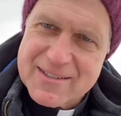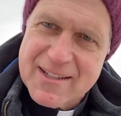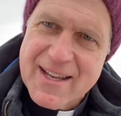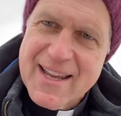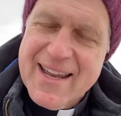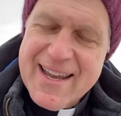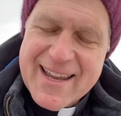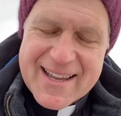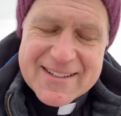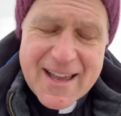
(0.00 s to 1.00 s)

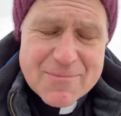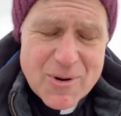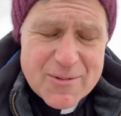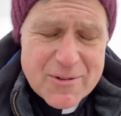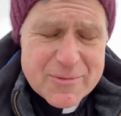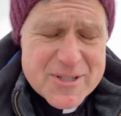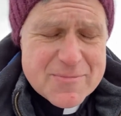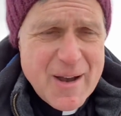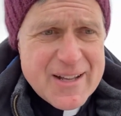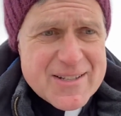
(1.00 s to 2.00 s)
And to have more of a
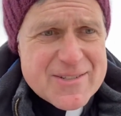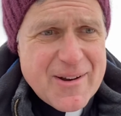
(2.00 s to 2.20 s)
response